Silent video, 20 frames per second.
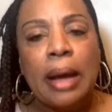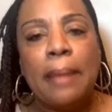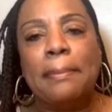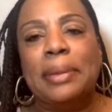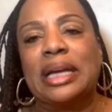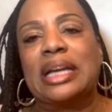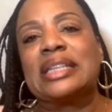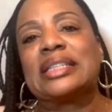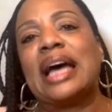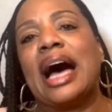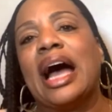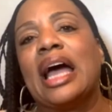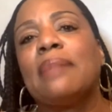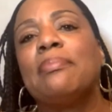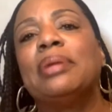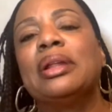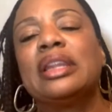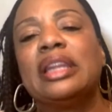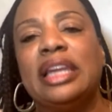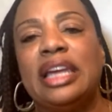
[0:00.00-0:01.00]
because I
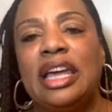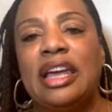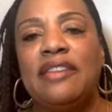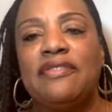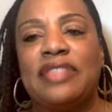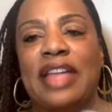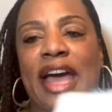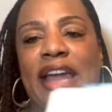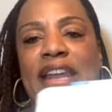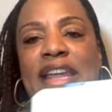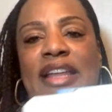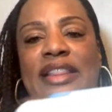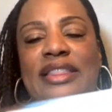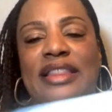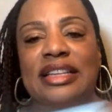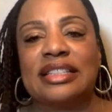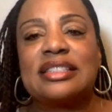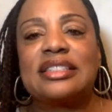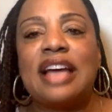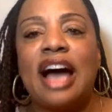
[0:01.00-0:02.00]
believe that in
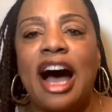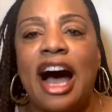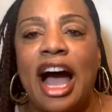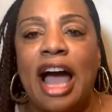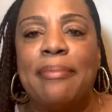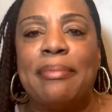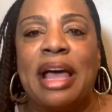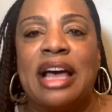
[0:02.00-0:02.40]
this time,